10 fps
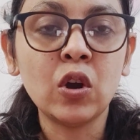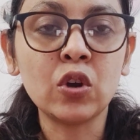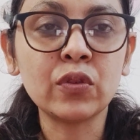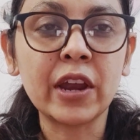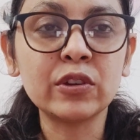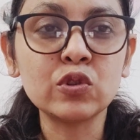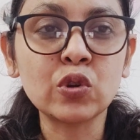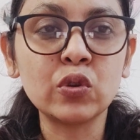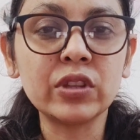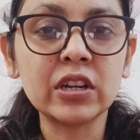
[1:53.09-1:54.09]
or trying to
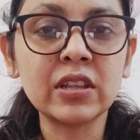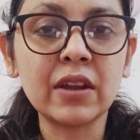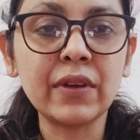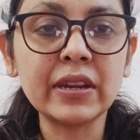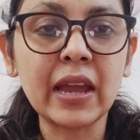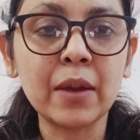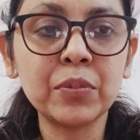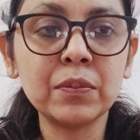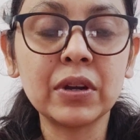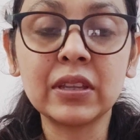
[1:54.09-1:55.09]
show you that they are very
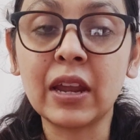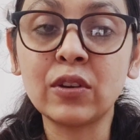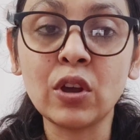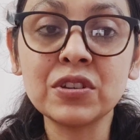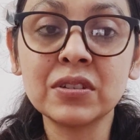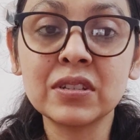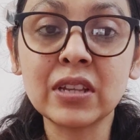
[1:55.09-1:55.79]
happy, but they are not.